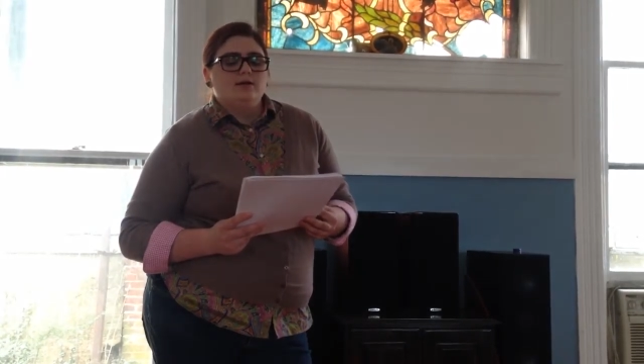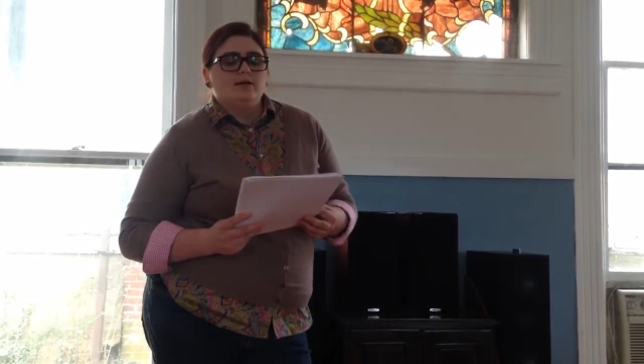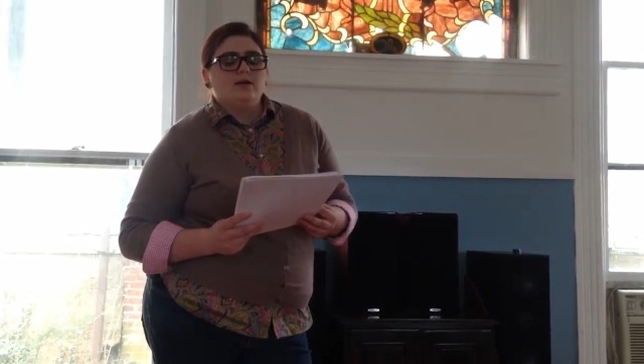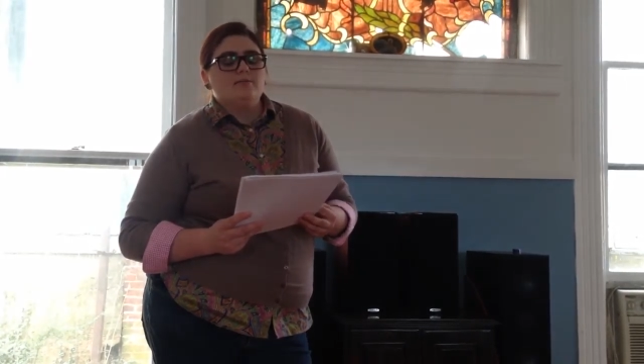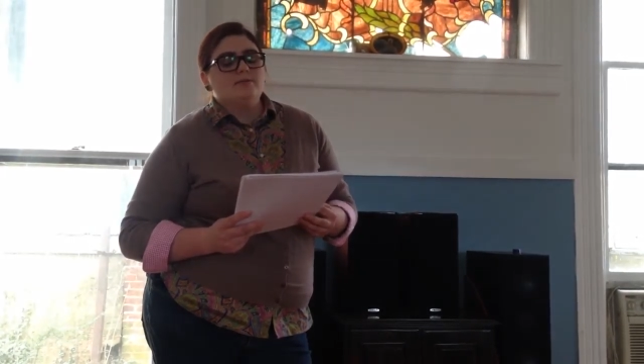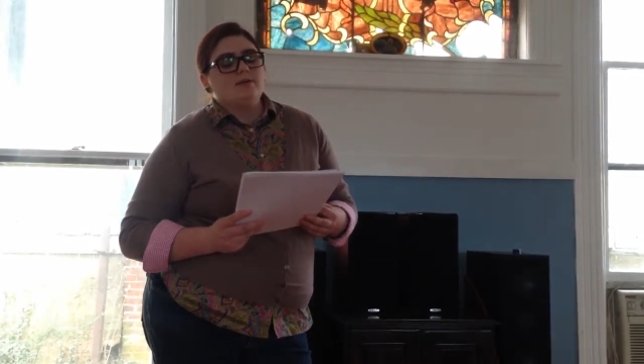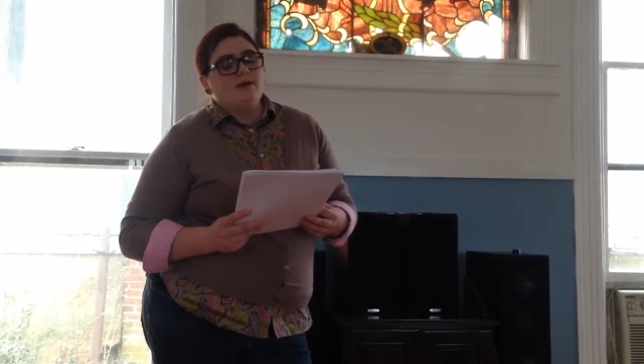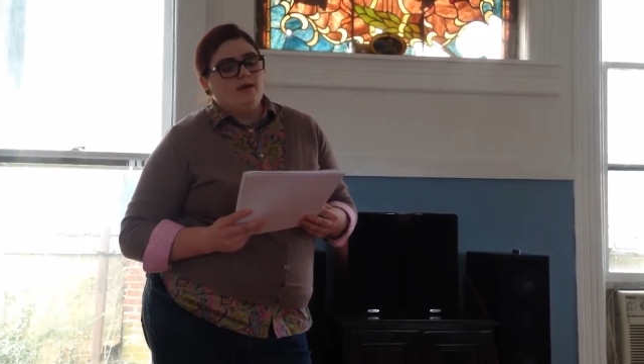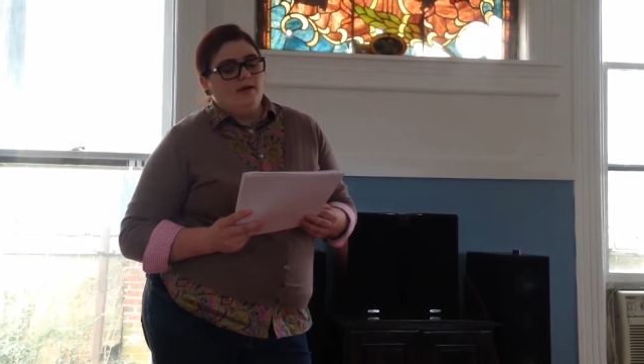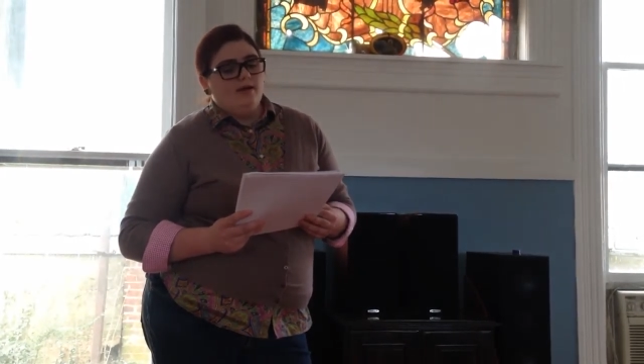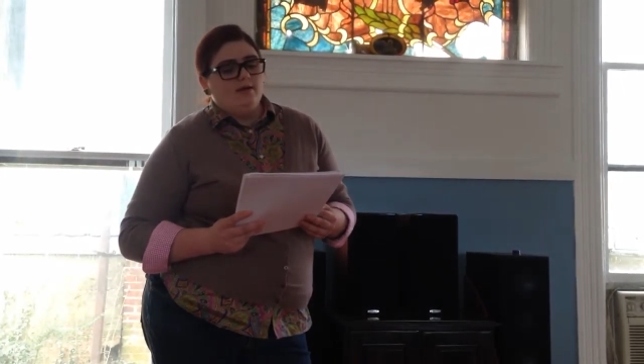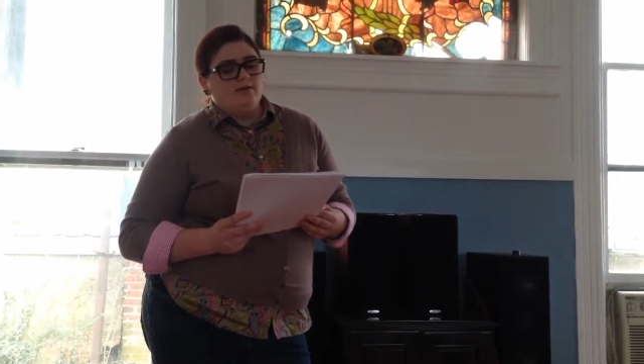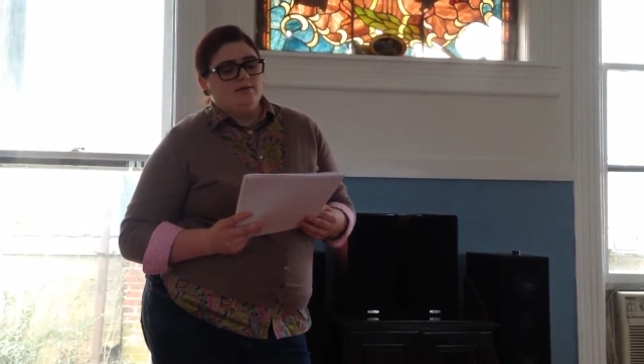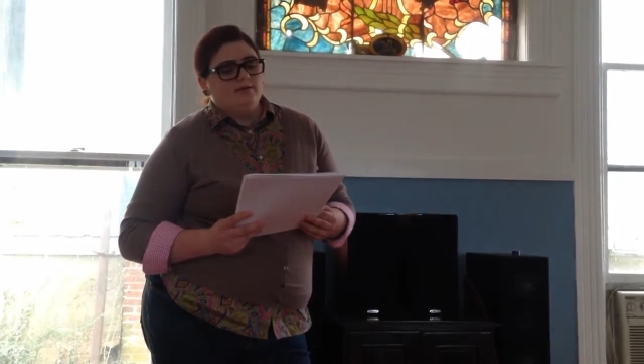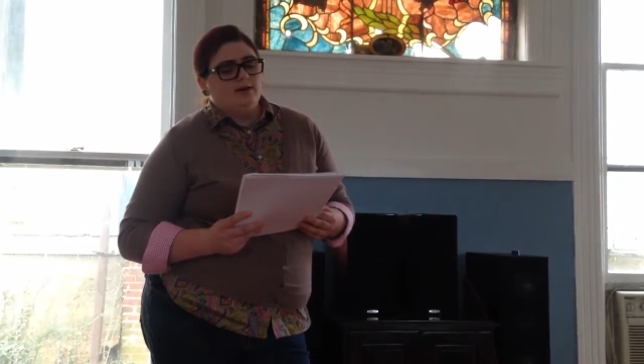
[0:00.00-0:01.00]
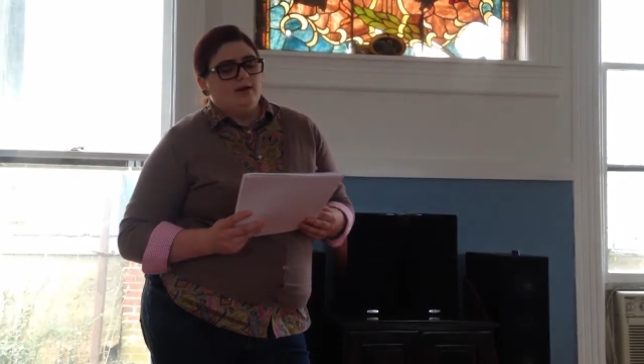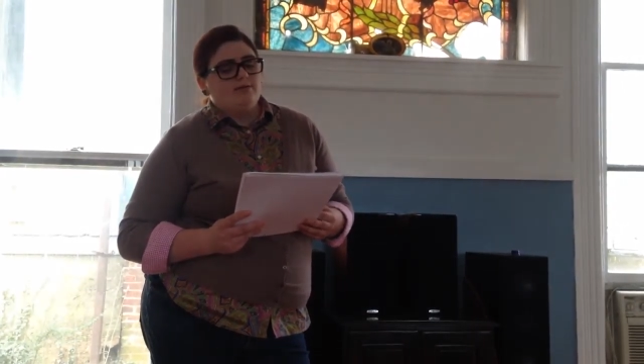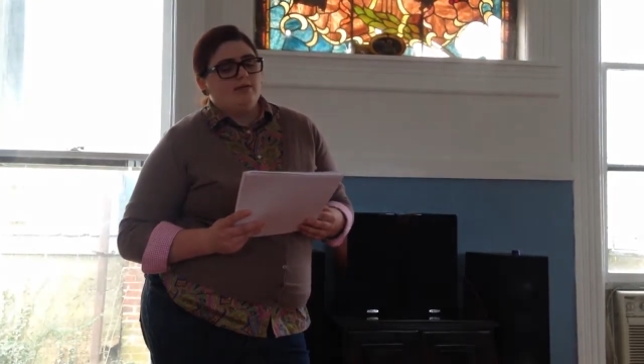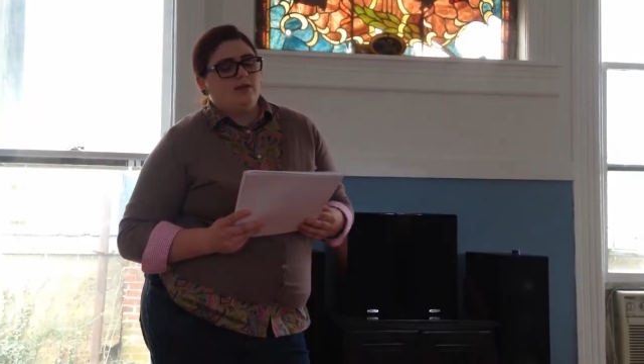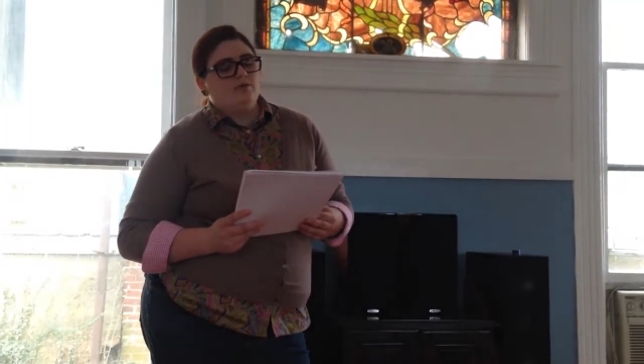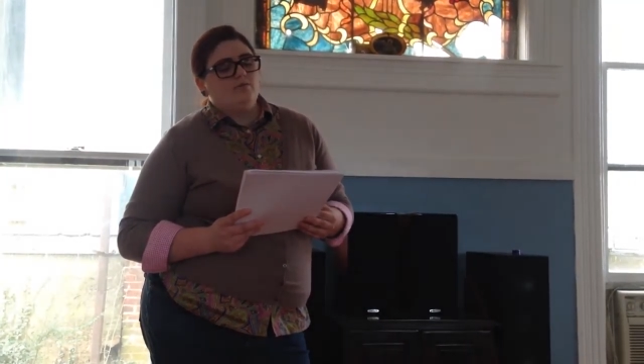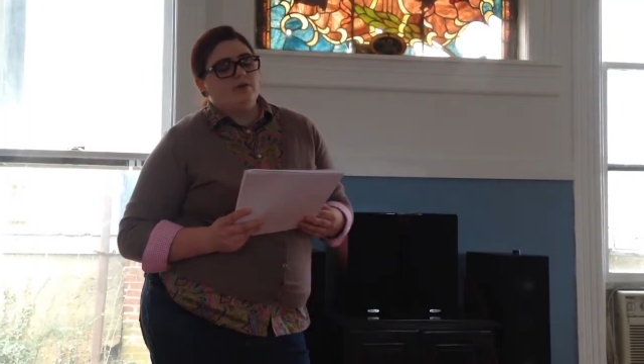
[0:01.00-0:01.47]
comes on
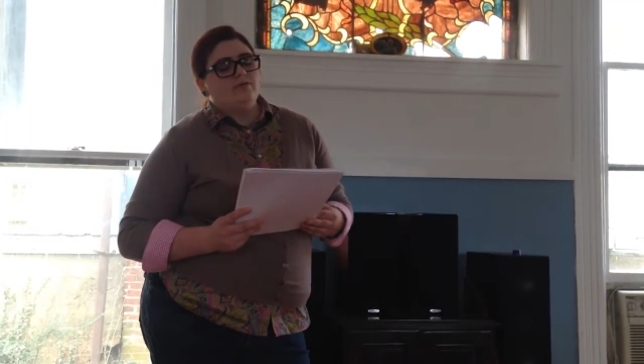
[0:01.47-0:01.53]
and then